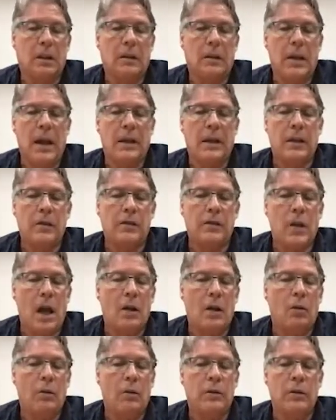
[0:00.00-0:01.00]
That is,
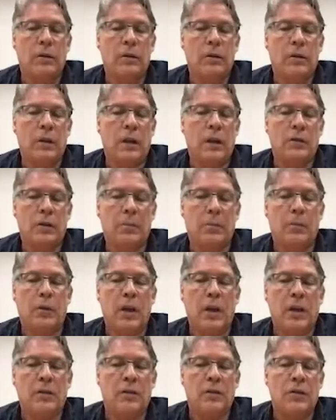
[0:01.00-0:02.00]
not only does the
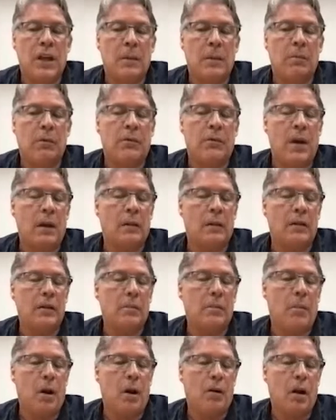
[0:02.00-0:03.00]
mutation sampler violate
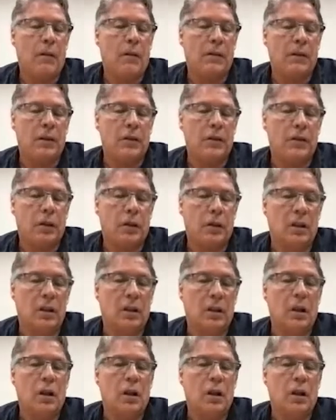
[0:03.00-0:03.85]
the Markov condition,